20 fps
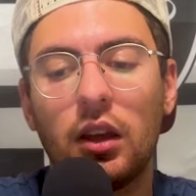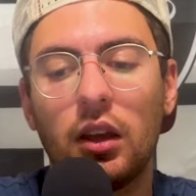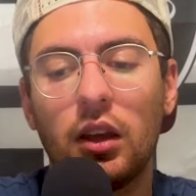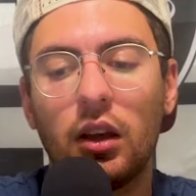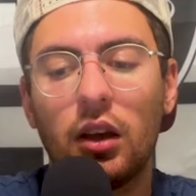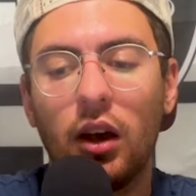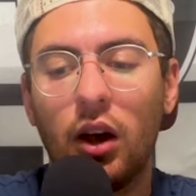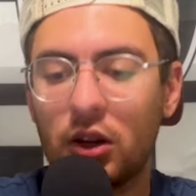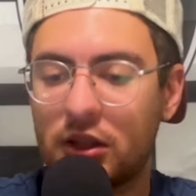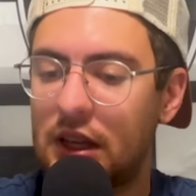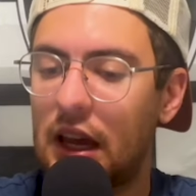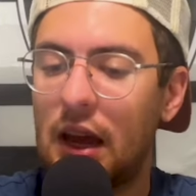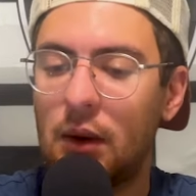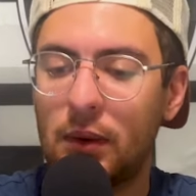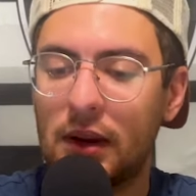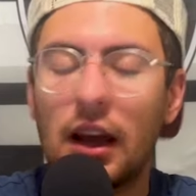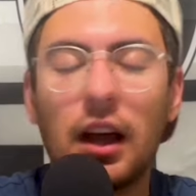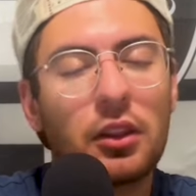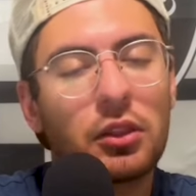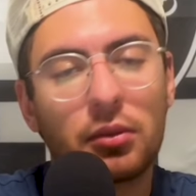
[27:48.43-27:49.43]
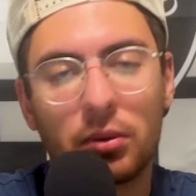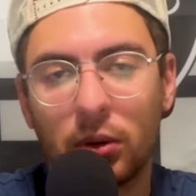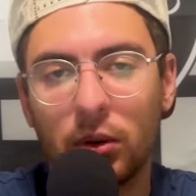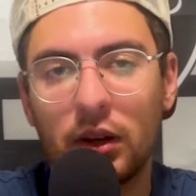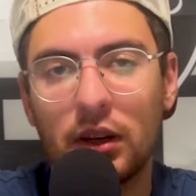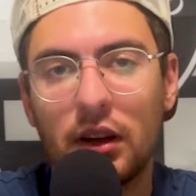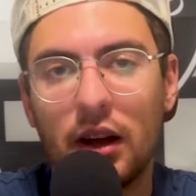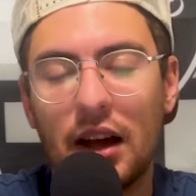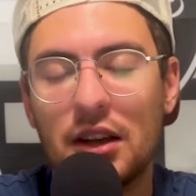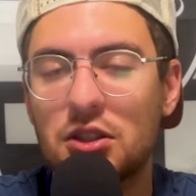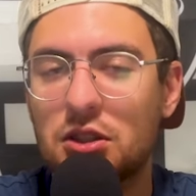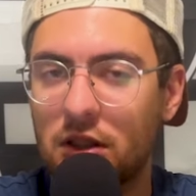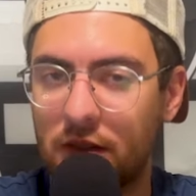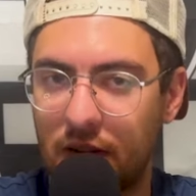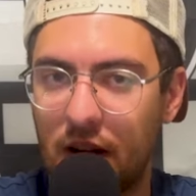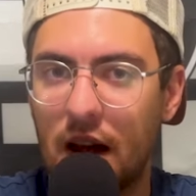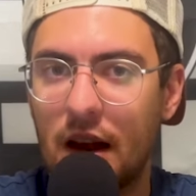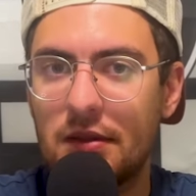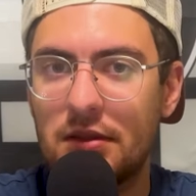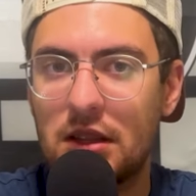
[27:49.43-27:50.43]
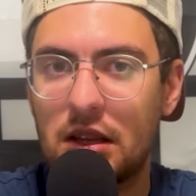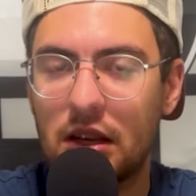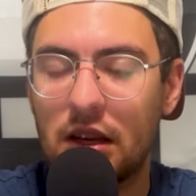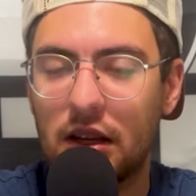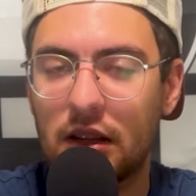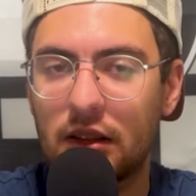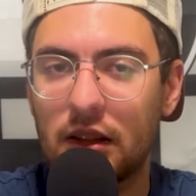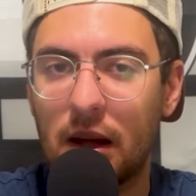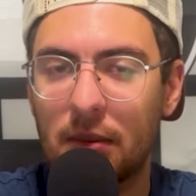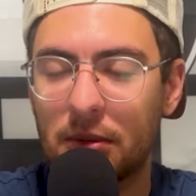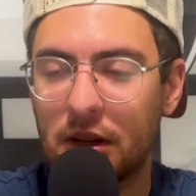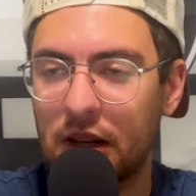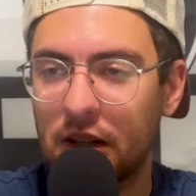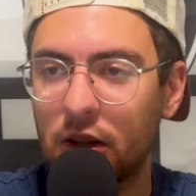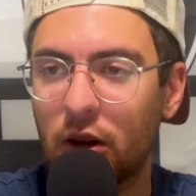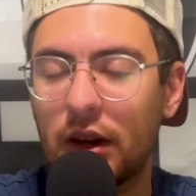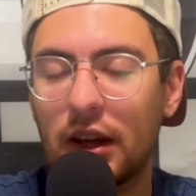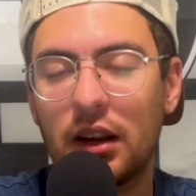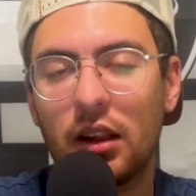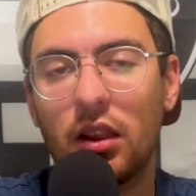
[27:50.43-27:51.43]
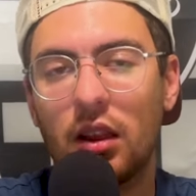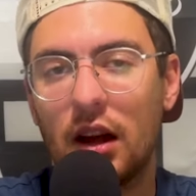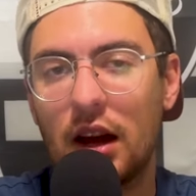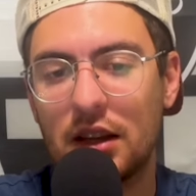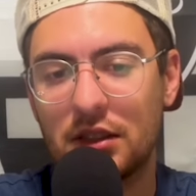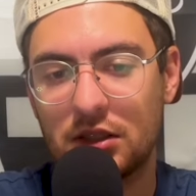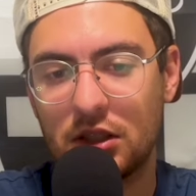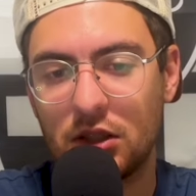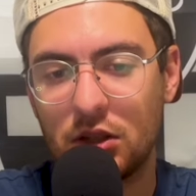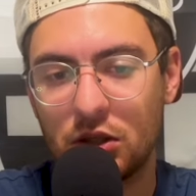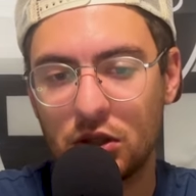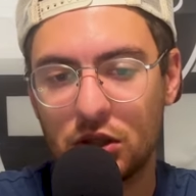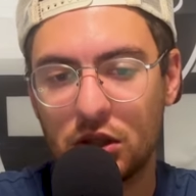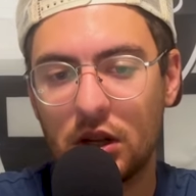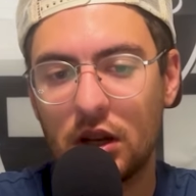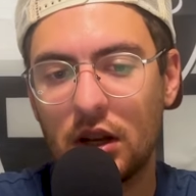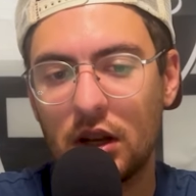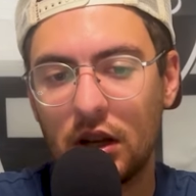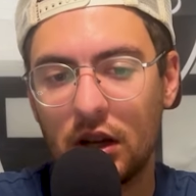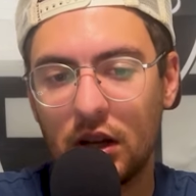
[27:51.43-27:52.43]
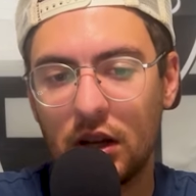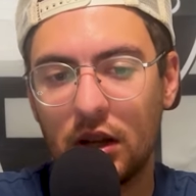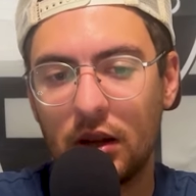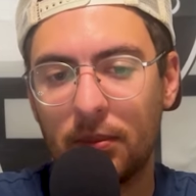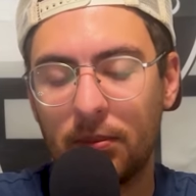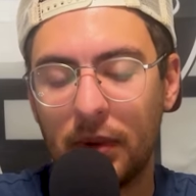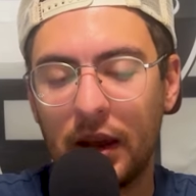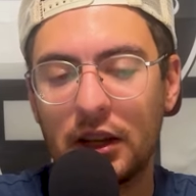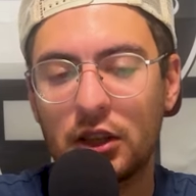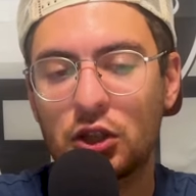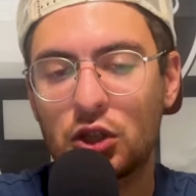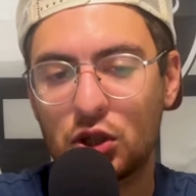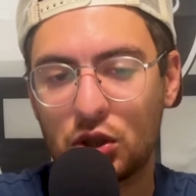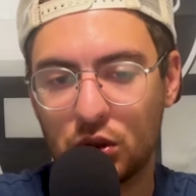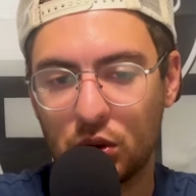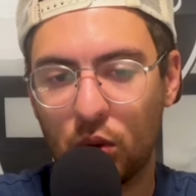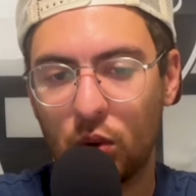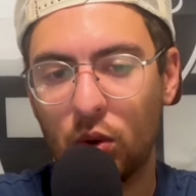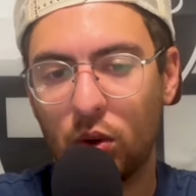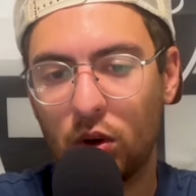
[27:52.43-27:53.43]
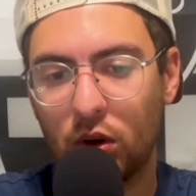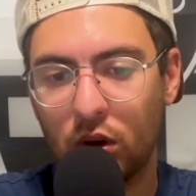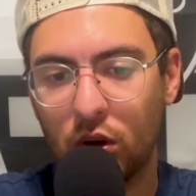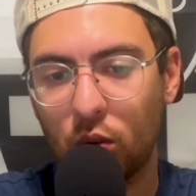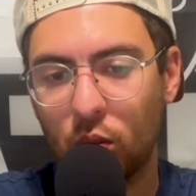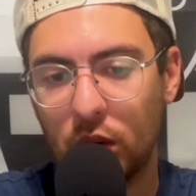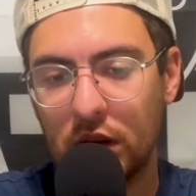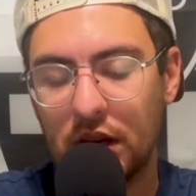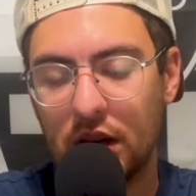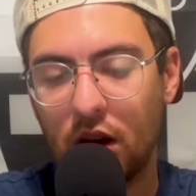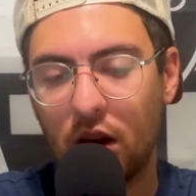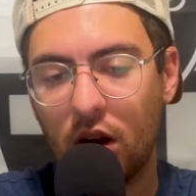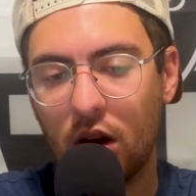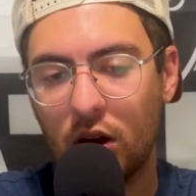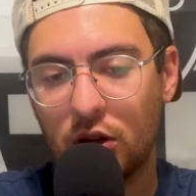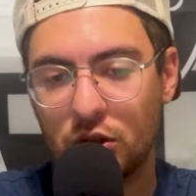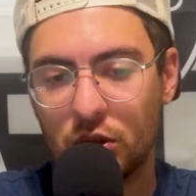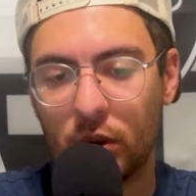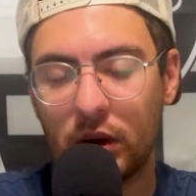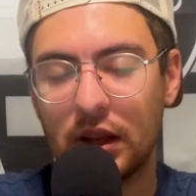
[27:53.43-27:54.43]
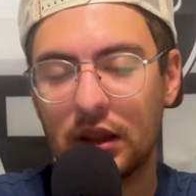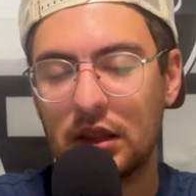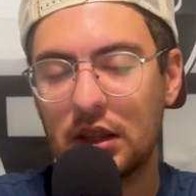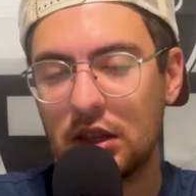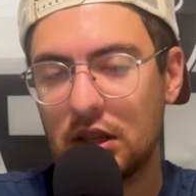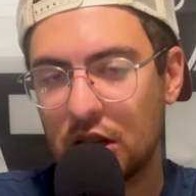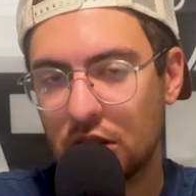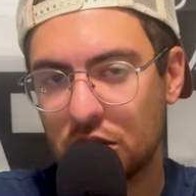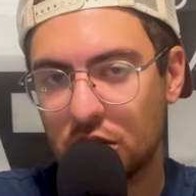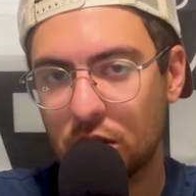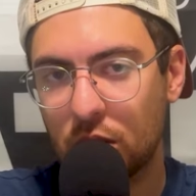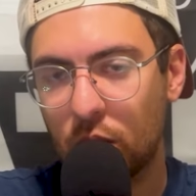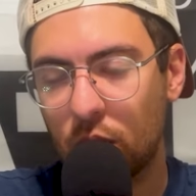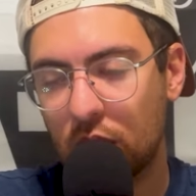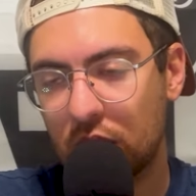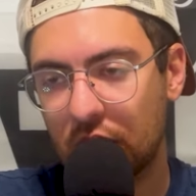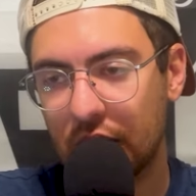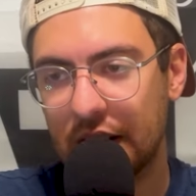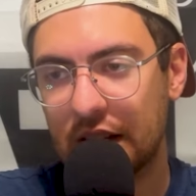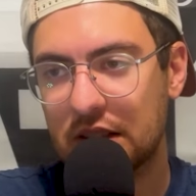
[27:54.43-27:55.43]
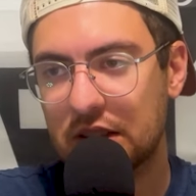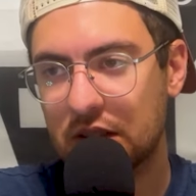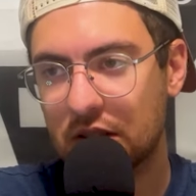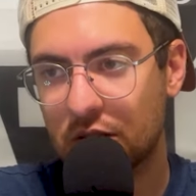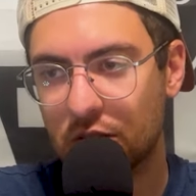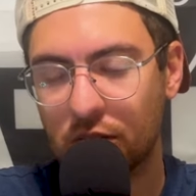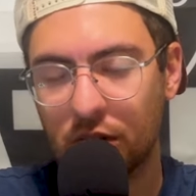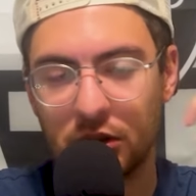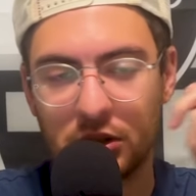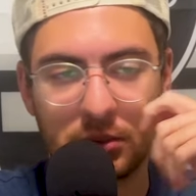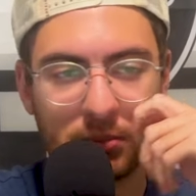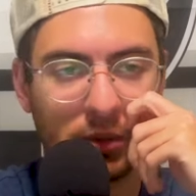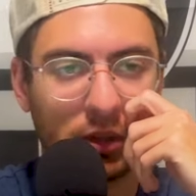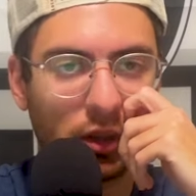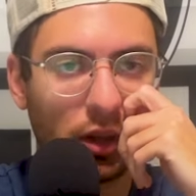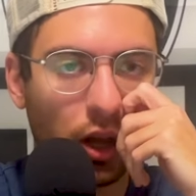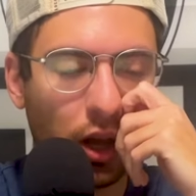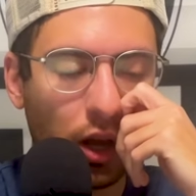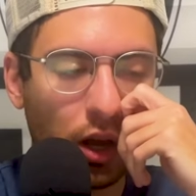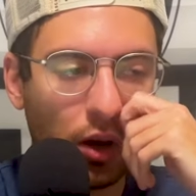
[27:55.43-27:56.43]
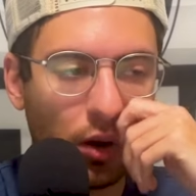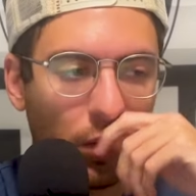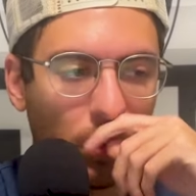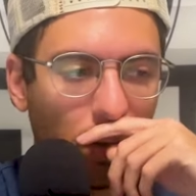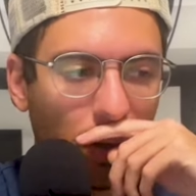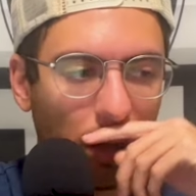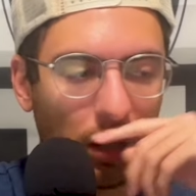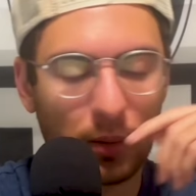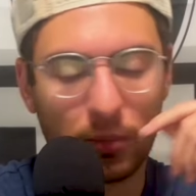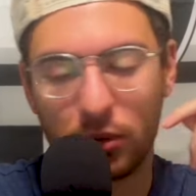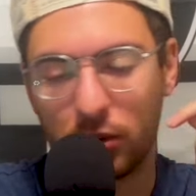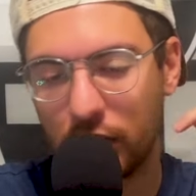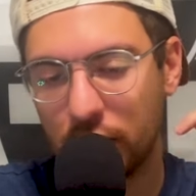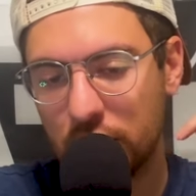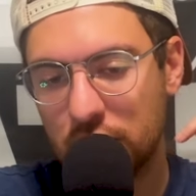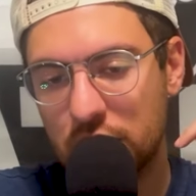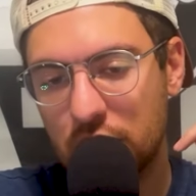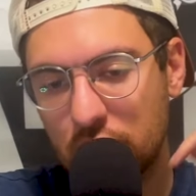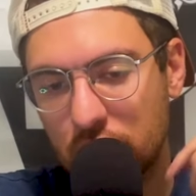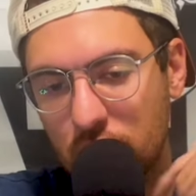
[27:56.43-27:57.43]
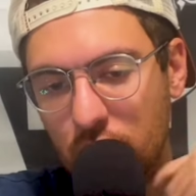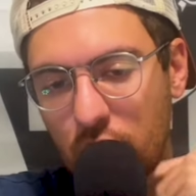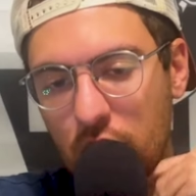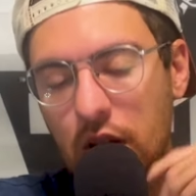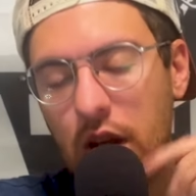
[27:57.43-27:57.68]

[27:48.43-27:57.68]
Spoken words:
Okay, we got through it. I survived. I'm going to go get a lozenge. Make sure we are joining the Discord. Link is in the description below. All Aboard Raiders Discord.